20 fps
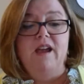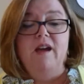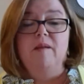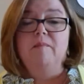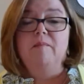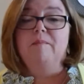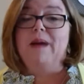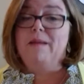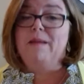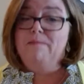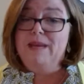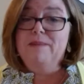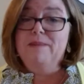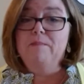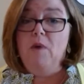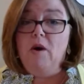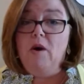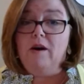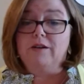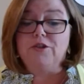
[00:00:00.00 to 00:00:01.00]
By
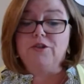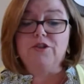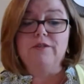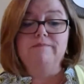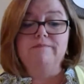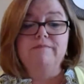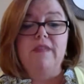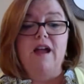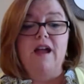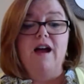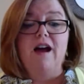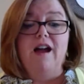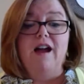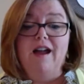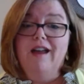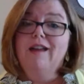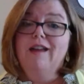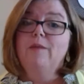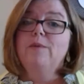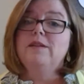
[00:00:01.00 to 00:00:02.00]
mid-March,
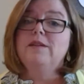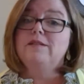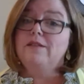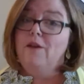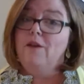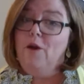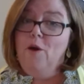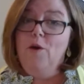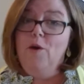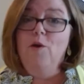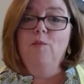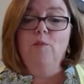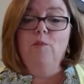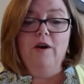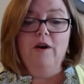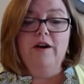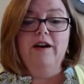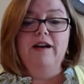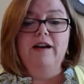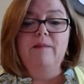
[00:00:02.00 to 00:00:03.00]
I was home
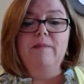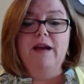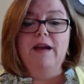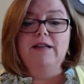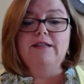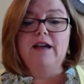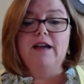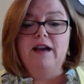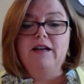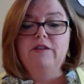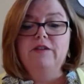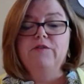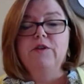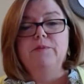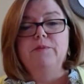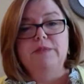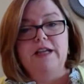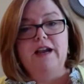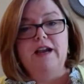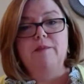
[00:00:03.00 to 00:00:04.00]
working at my dining
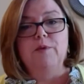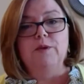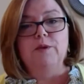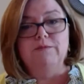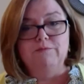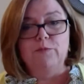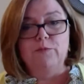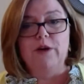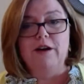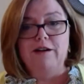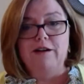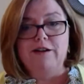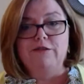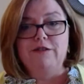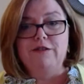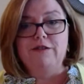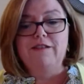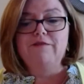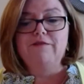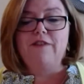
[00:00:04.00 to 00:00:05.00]
room table, where
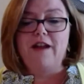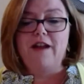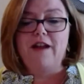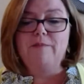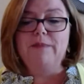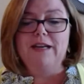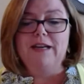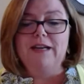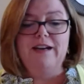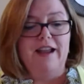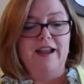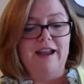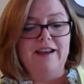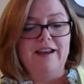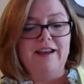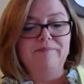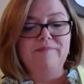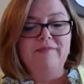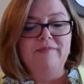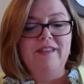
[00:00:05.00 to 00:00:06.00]
you can find me
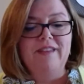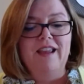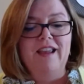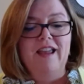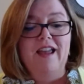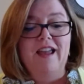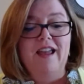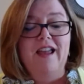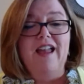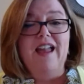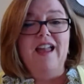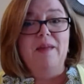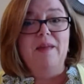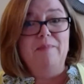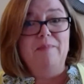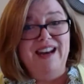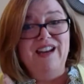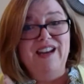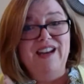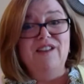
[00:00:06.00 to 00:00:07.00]
today, and
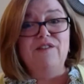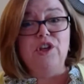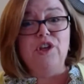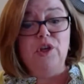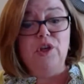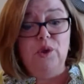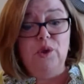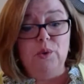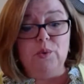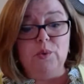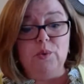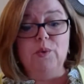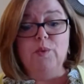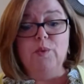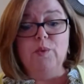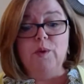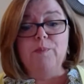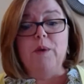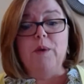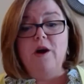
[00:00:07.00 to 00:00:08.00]
many of you
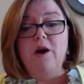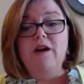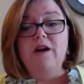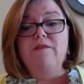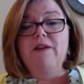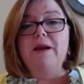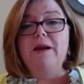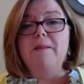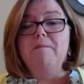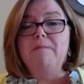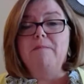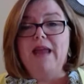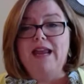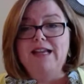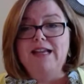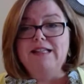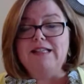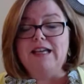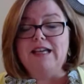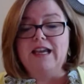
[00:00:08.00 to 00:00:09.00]
were part of an
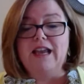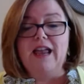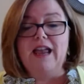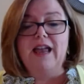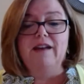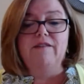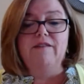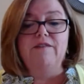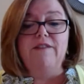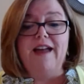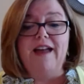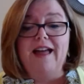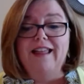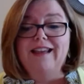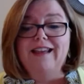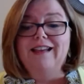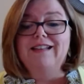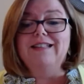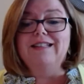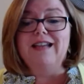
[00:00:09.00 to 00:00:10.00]
amazing and
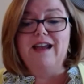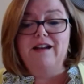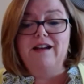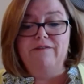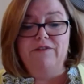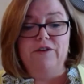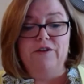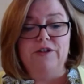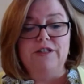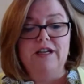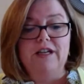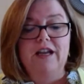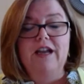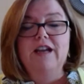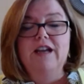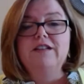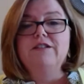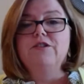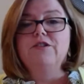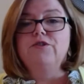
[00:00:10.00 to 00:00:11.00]
valiant effort
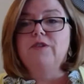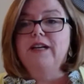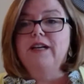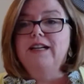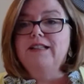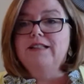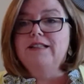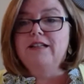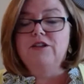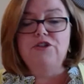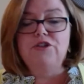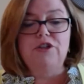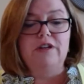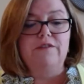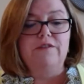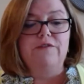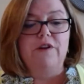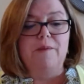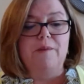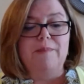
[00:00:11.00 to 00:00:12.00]
to
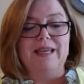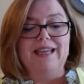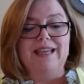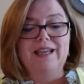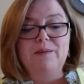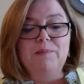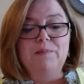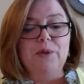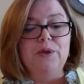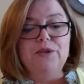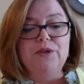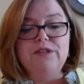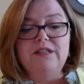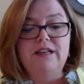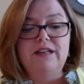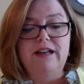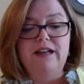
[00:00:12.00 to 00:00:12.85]
transition from in-person